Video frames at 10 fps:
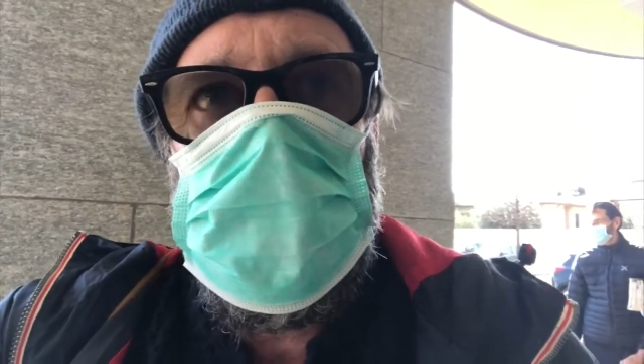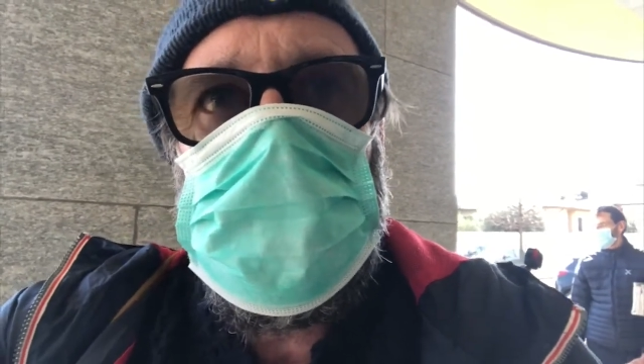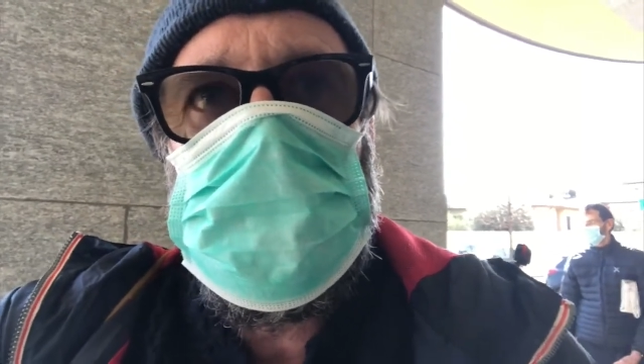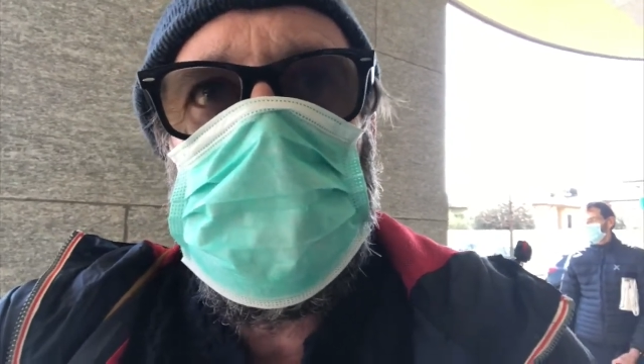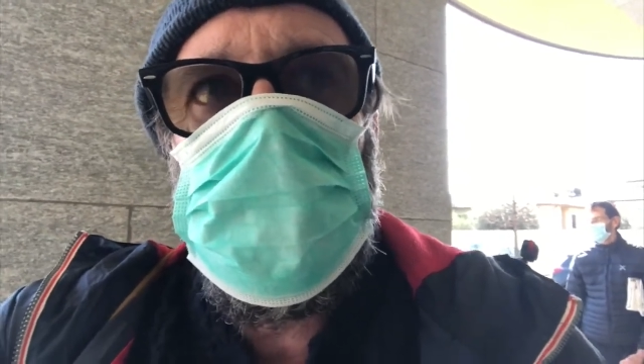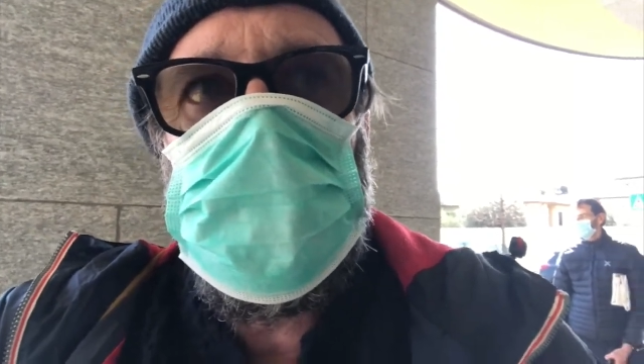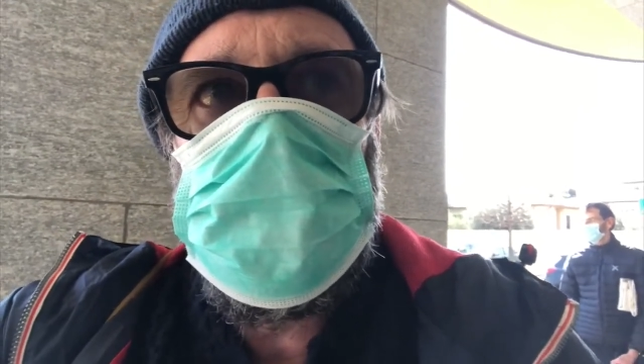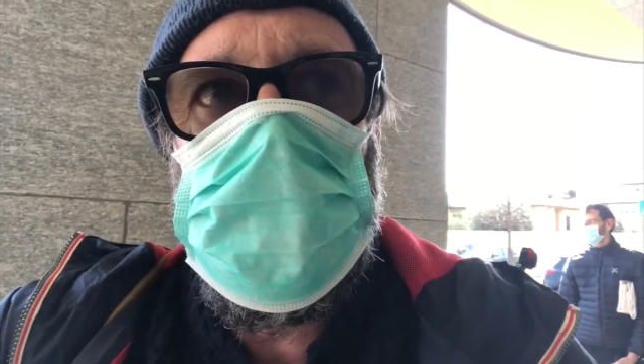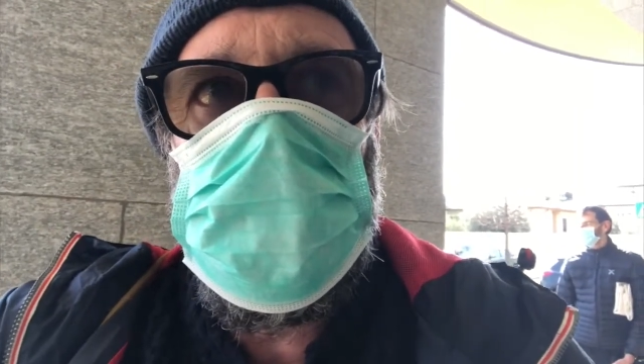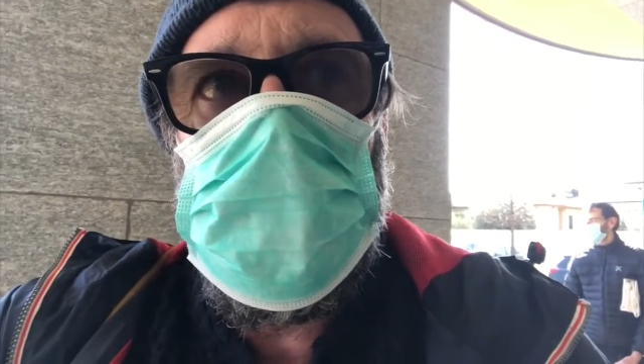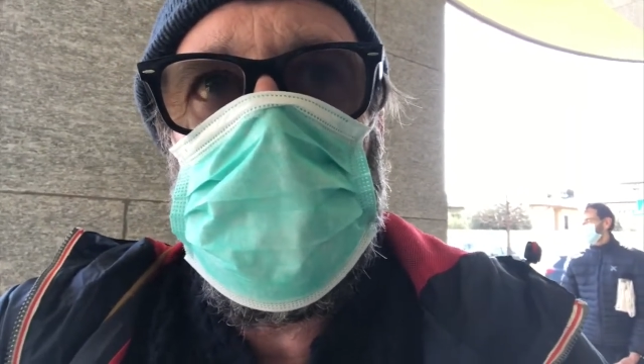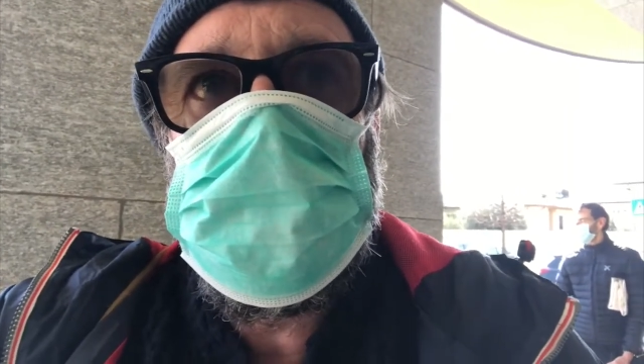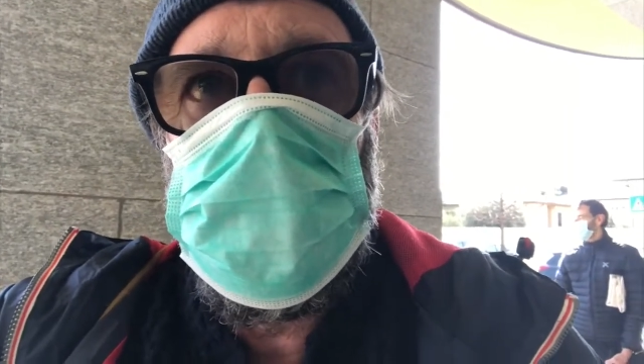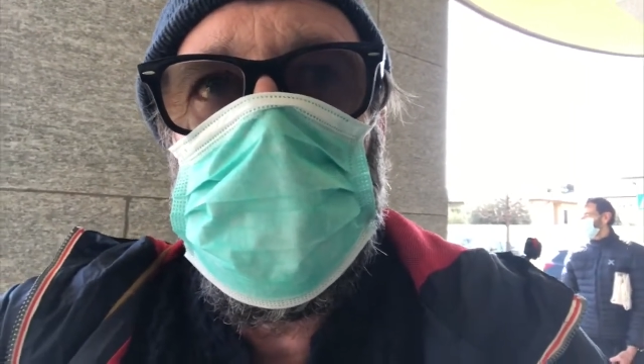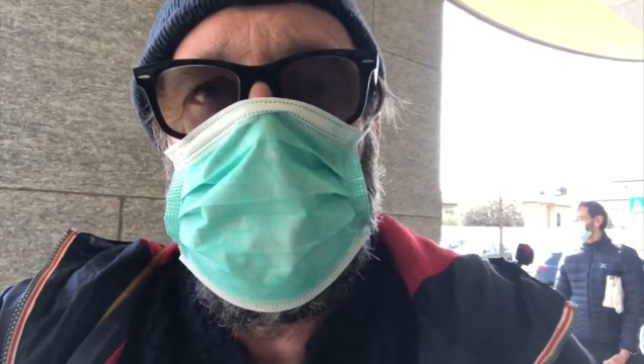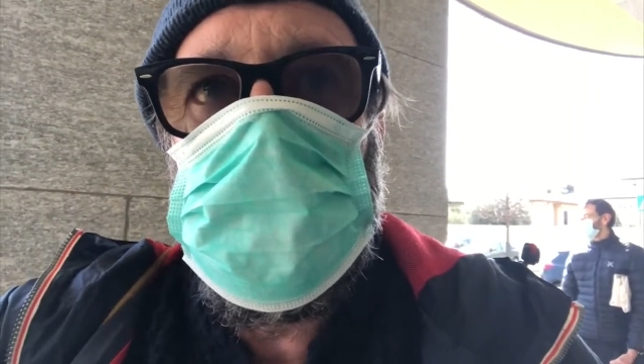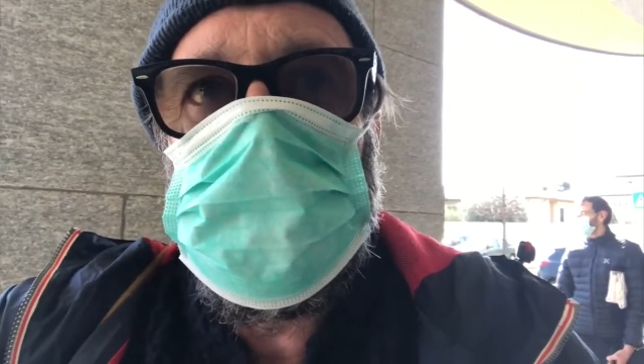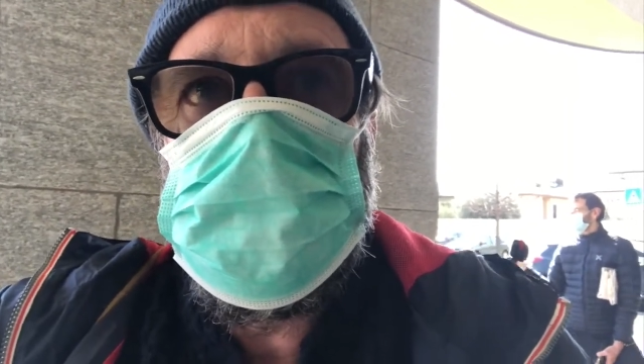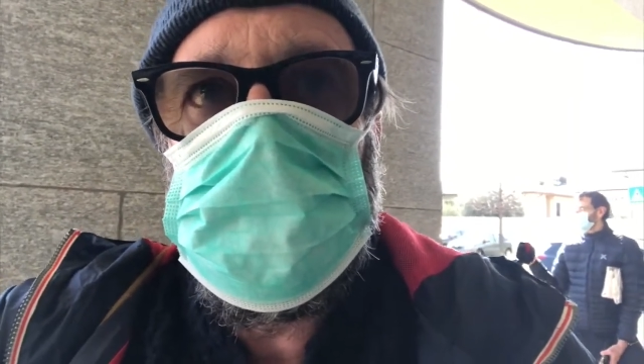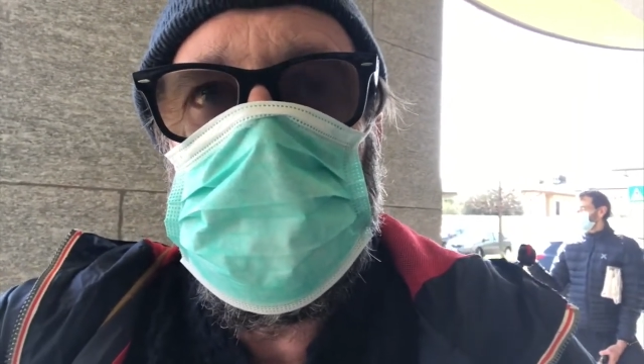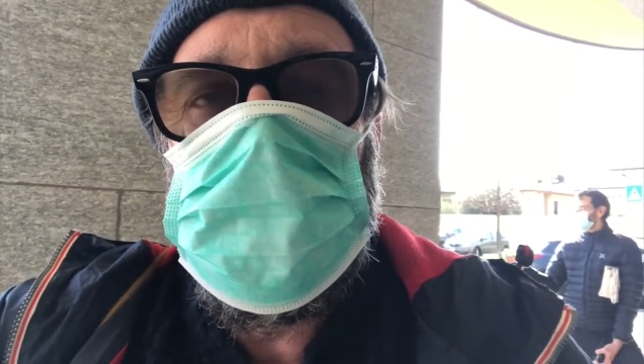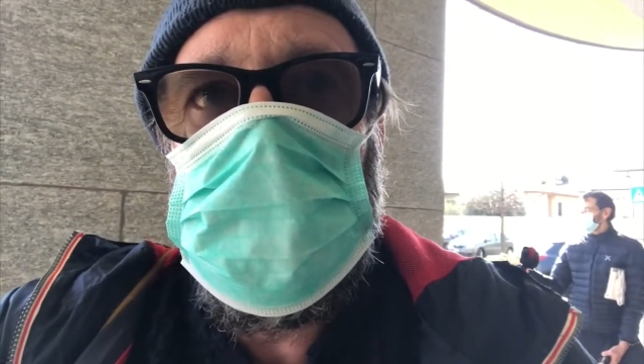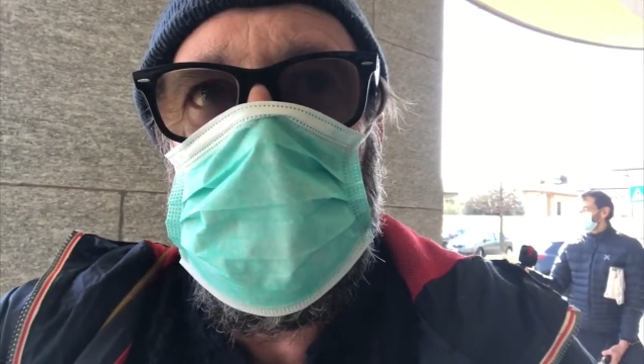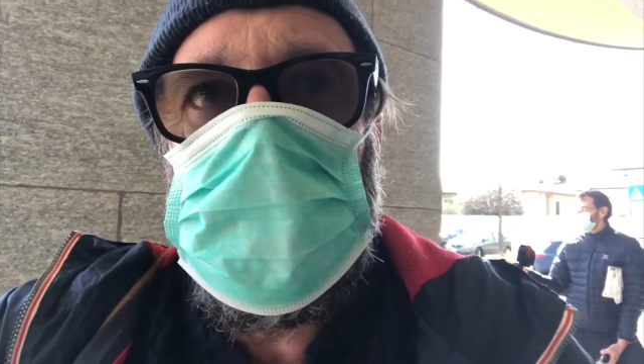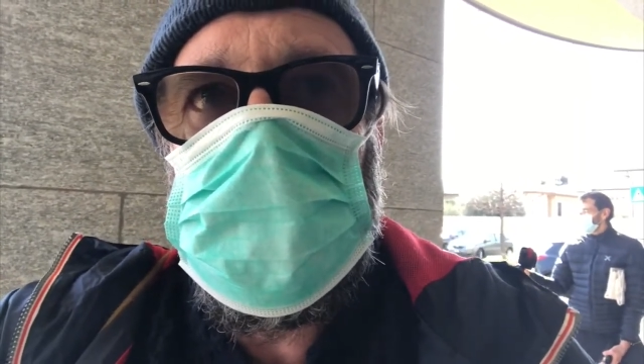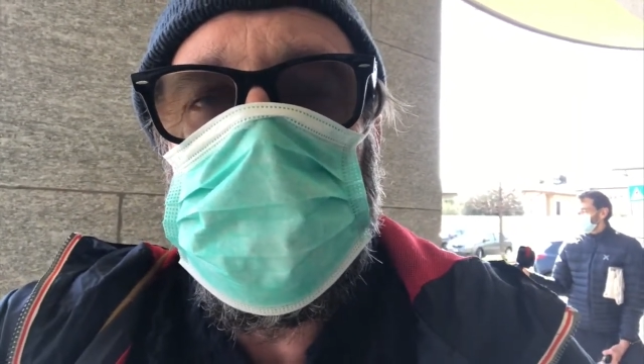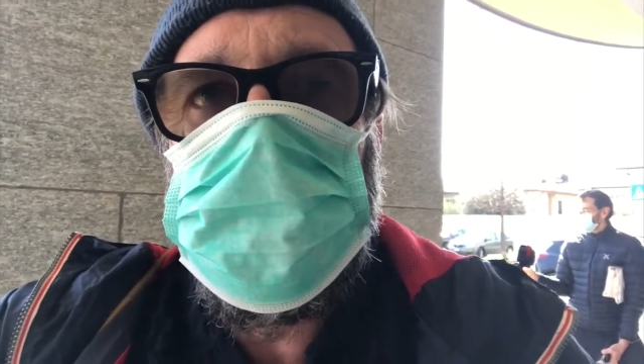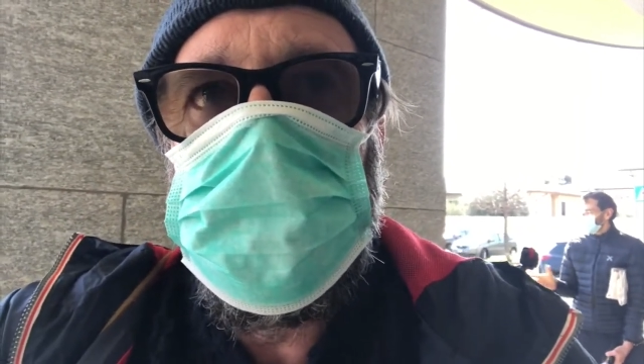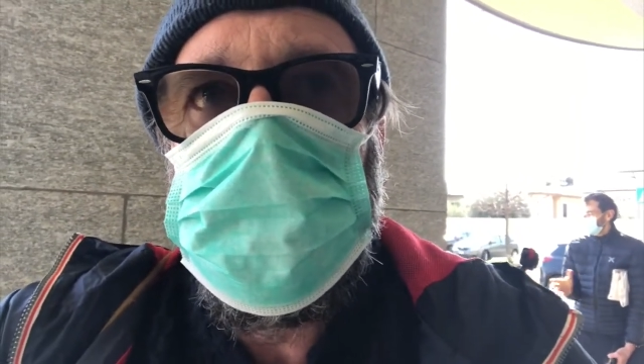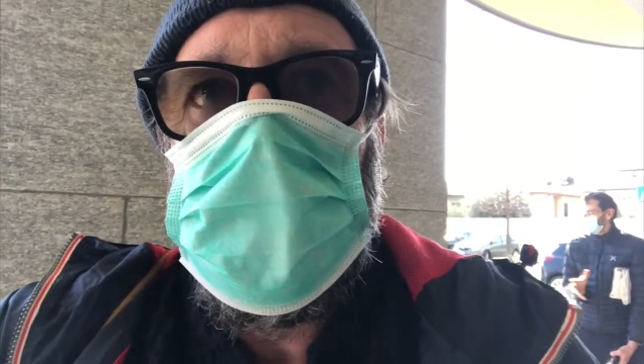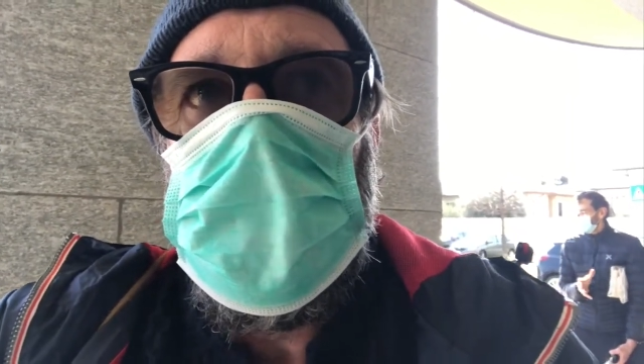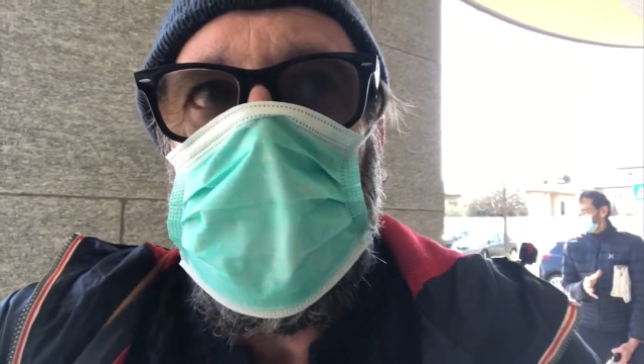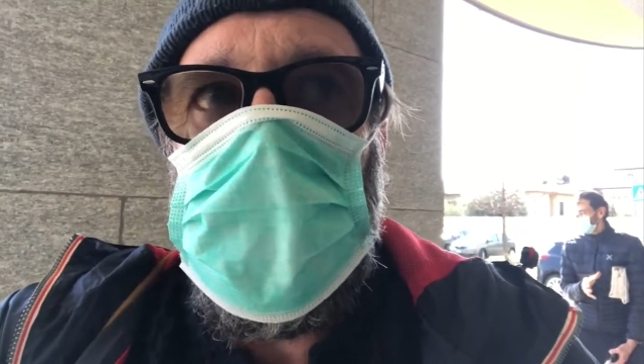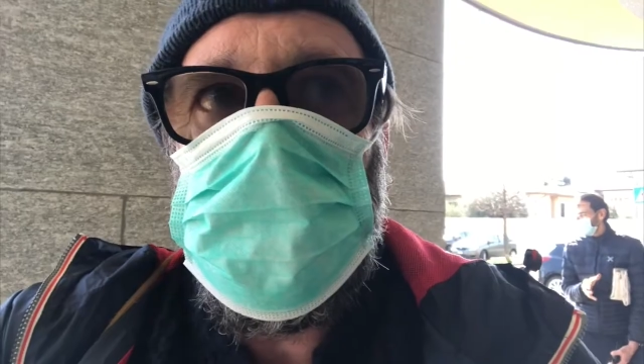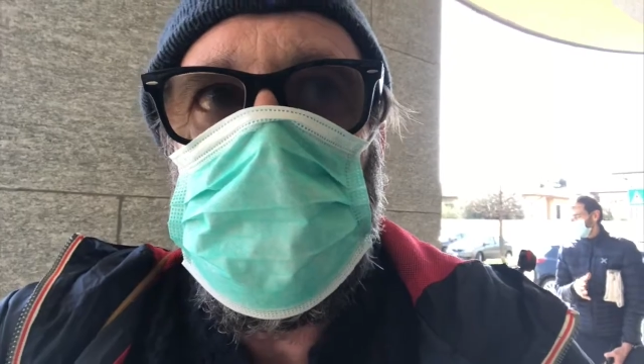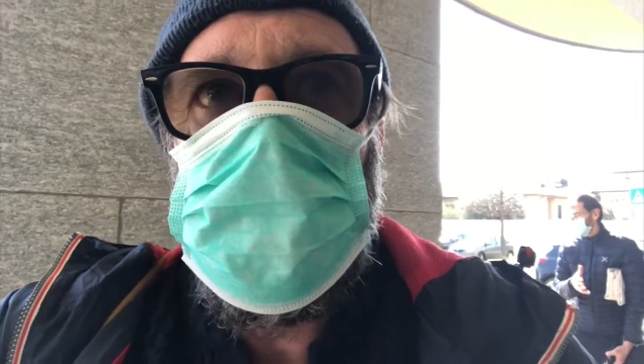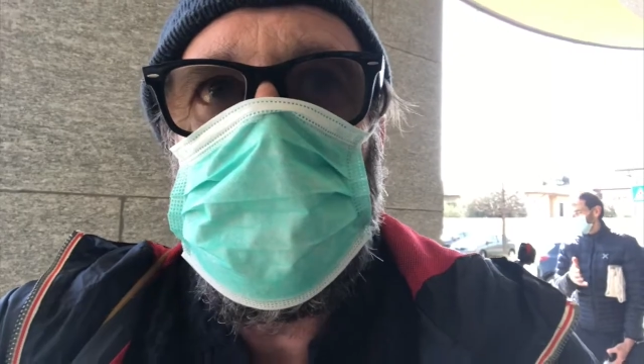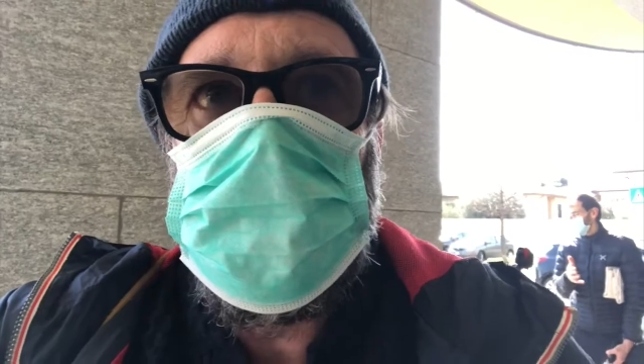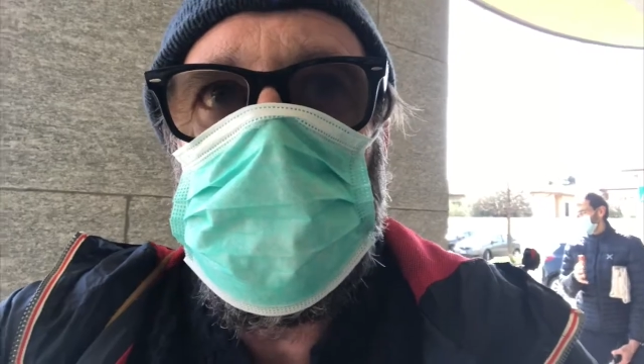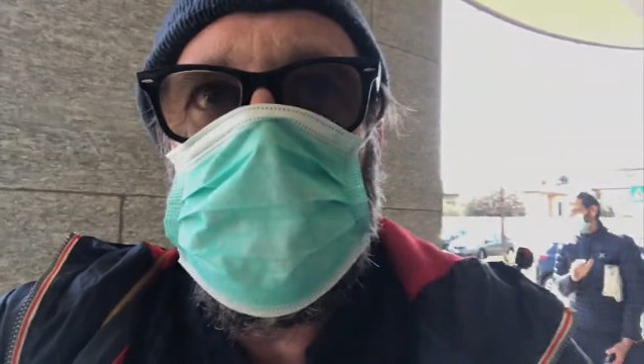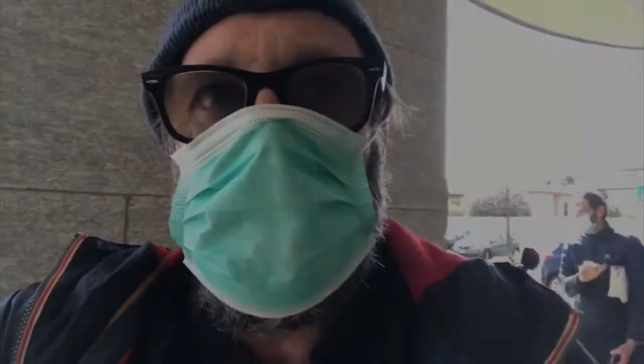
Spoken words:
and we are now locked down until April the 3rd.